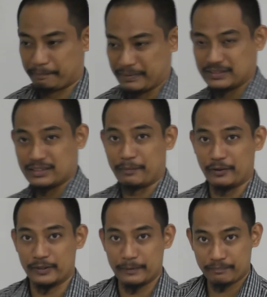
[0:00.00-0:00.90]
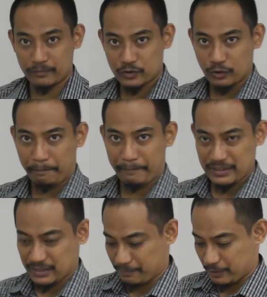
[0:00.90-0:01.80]
Pin support, right? So
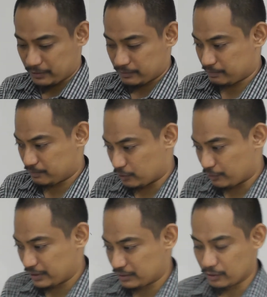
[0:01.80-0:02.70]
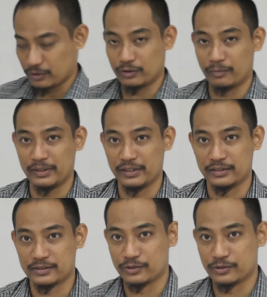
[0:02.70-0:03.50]
pin support normally is